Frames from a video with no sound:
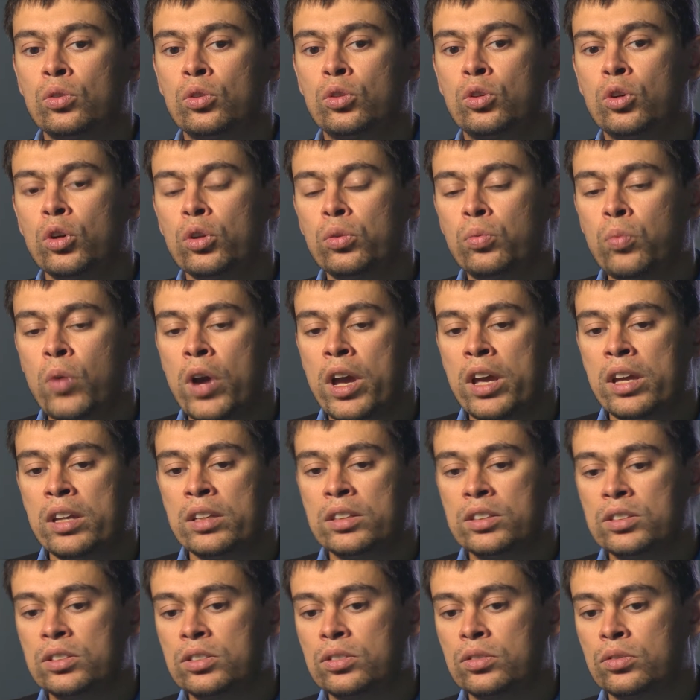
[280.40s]
good
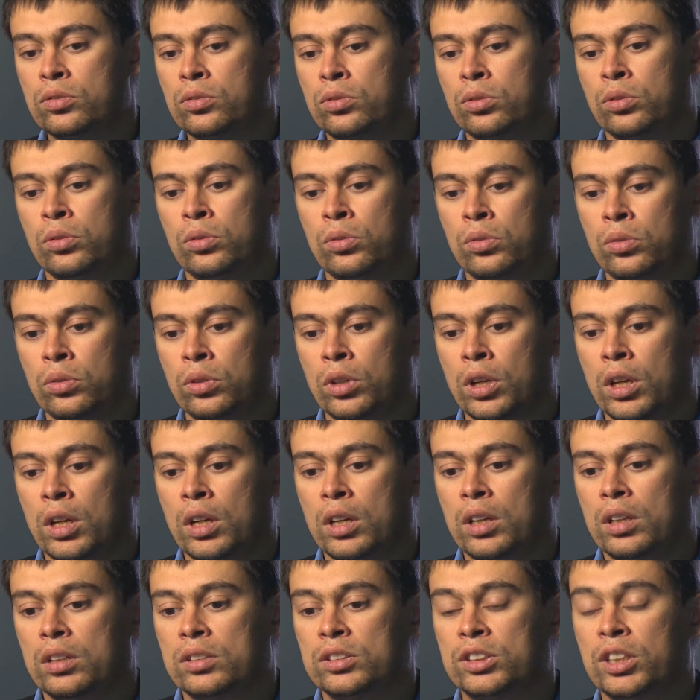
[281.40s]
ways to
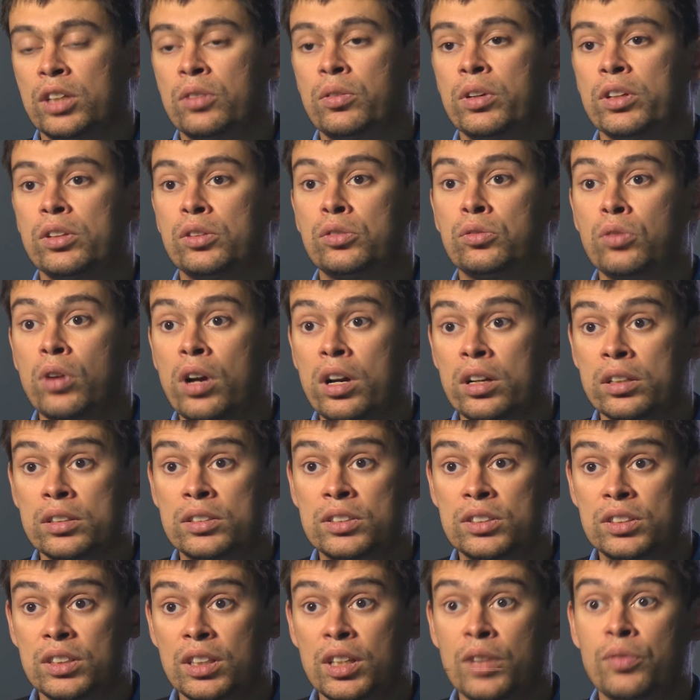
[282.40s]
generate
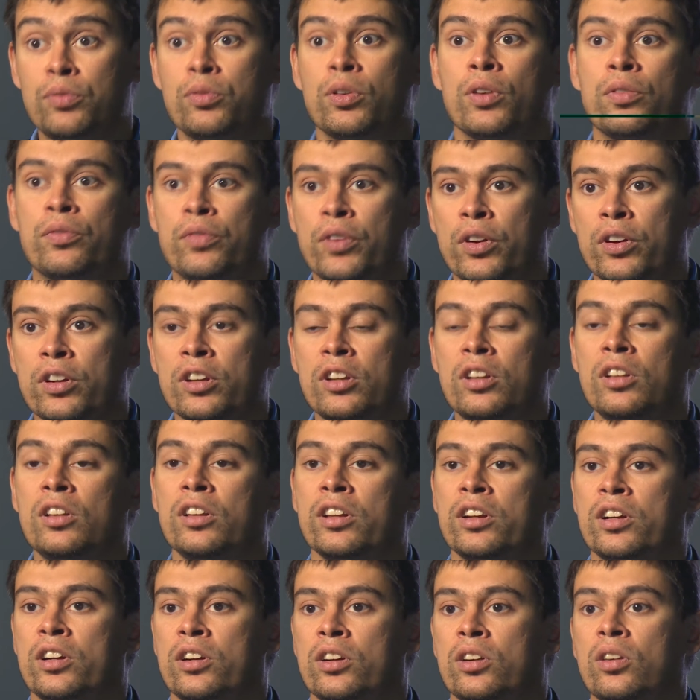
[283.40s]
drugs if we're very
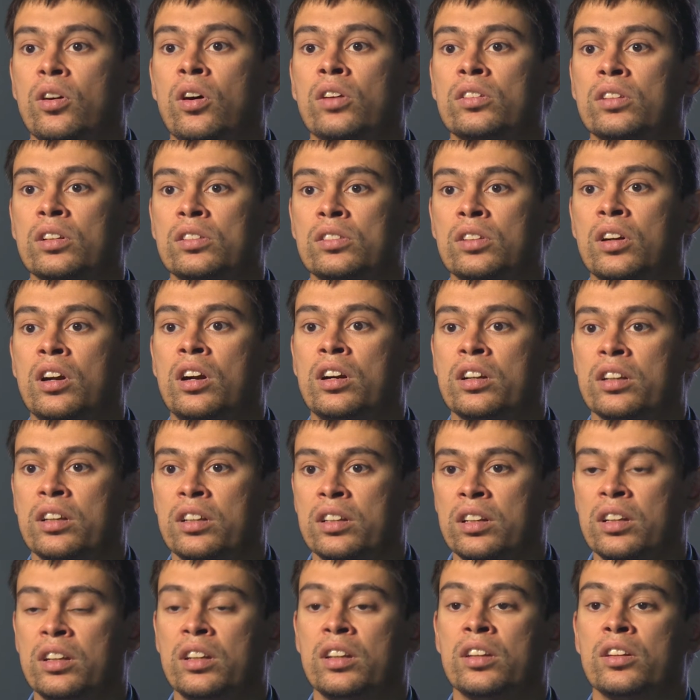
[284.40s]
clear on the
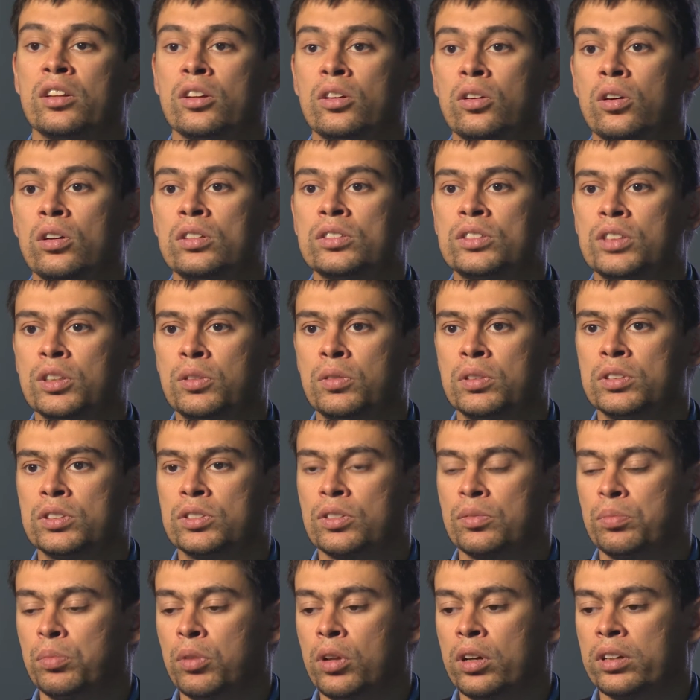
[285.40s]
target and the
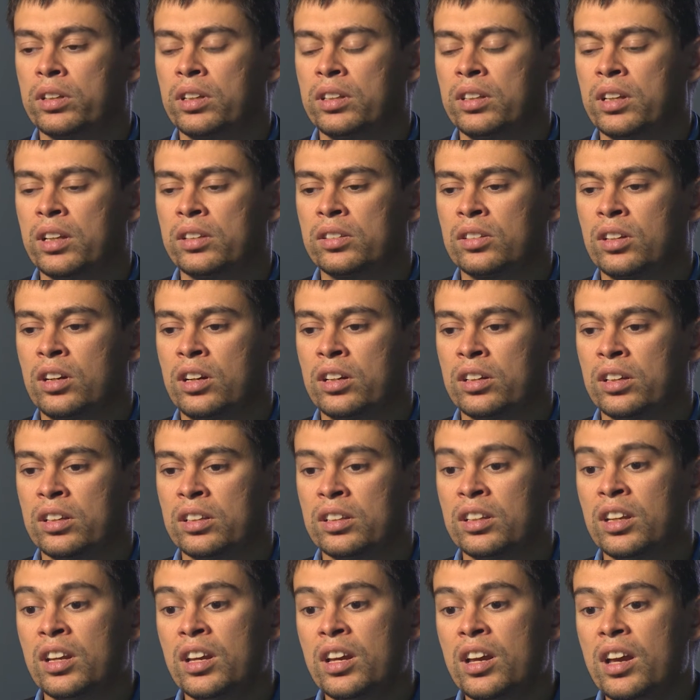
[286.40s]
consequence of blocking that target.
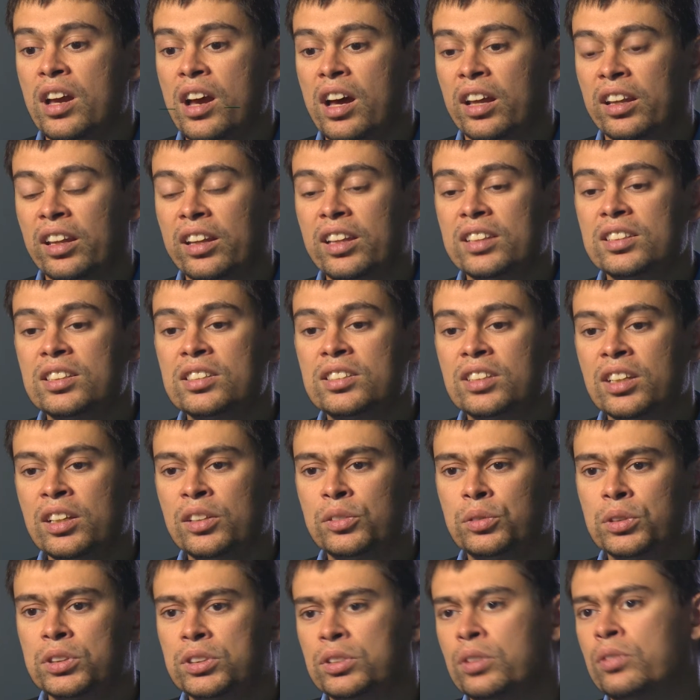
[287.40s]
And I guess it's
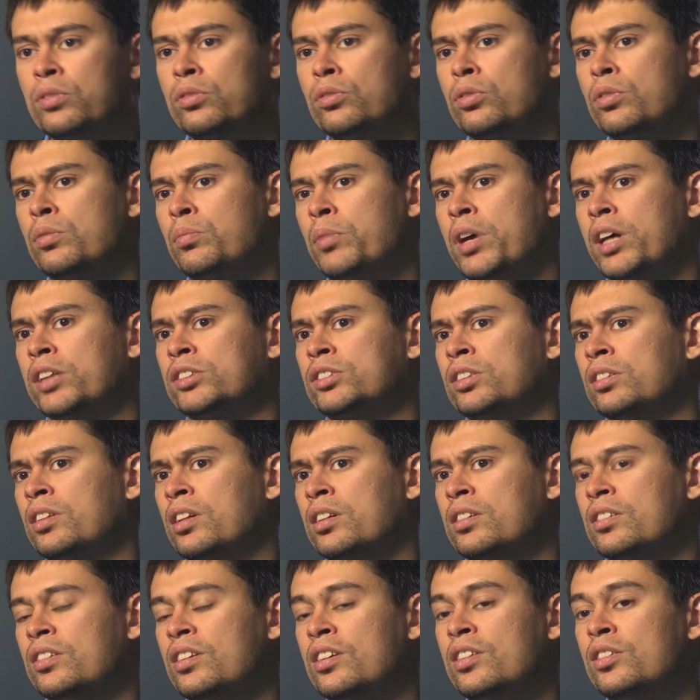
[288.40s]
interesting to imagine
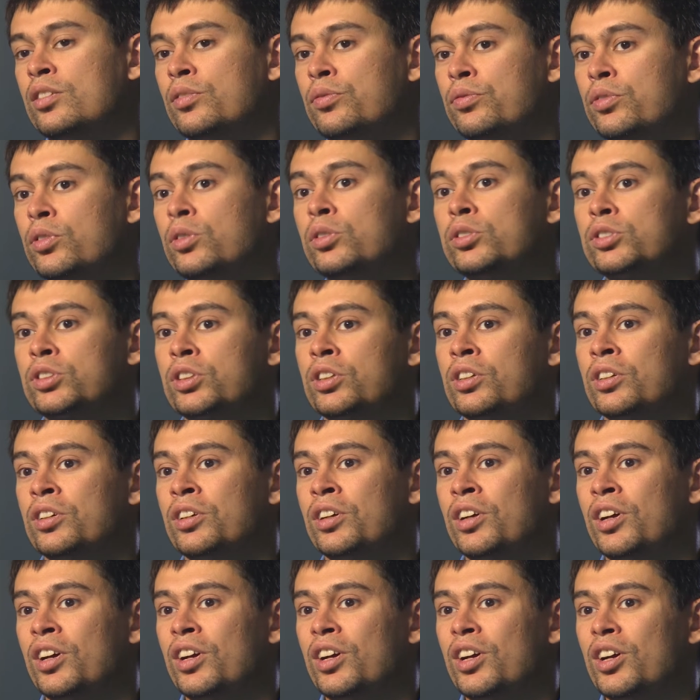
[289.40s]
that in the
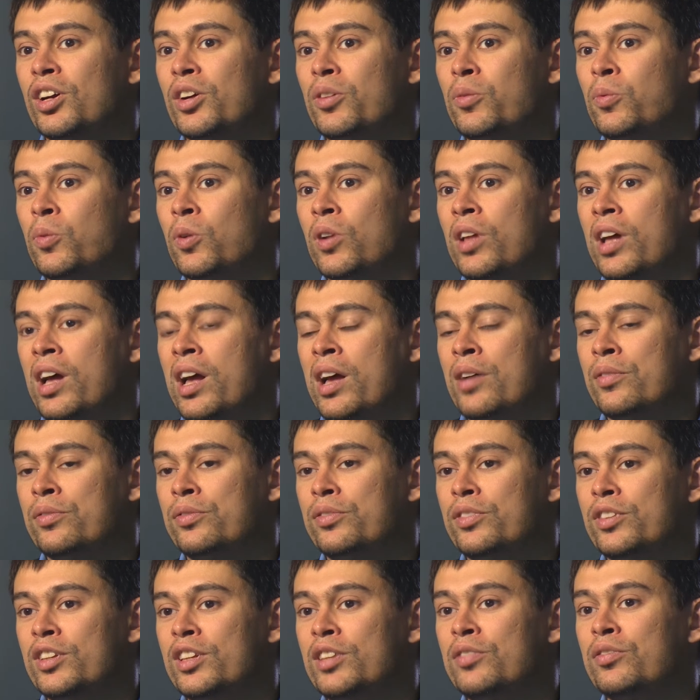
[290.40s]
future, we'll
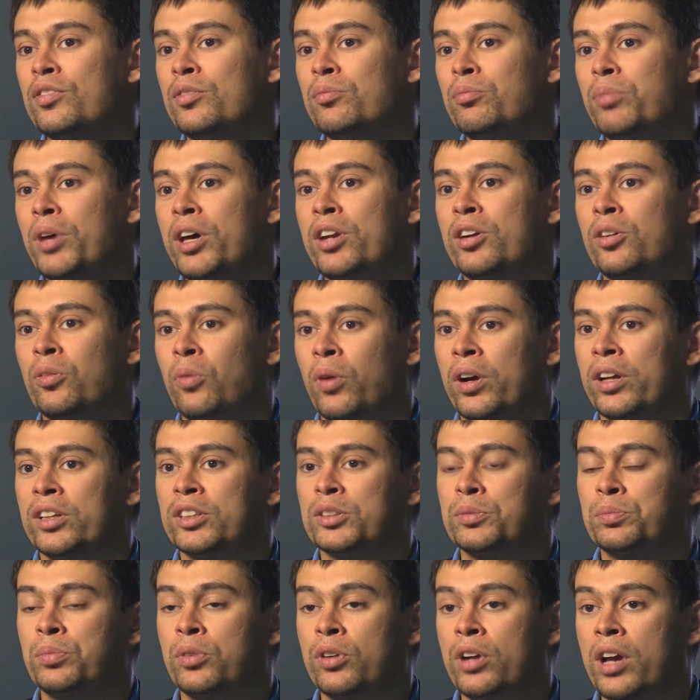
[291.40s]
have even better
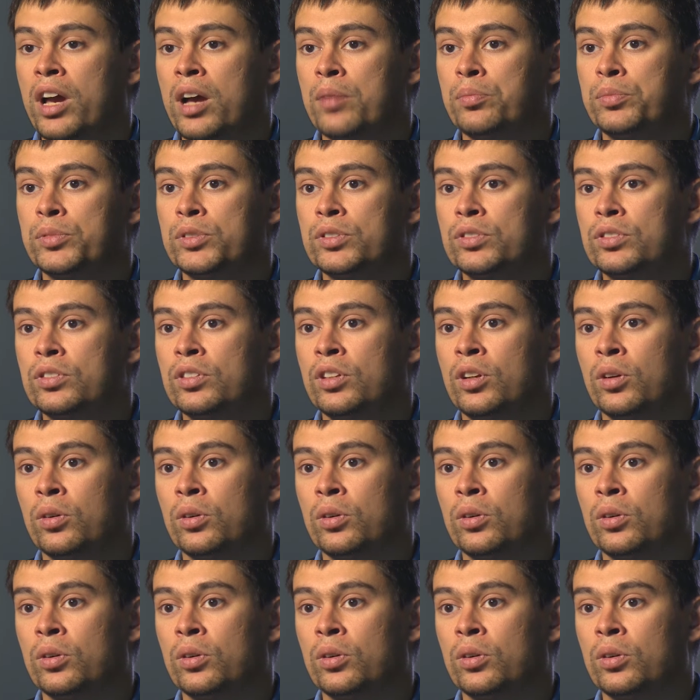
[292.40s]
ways. Perhaps,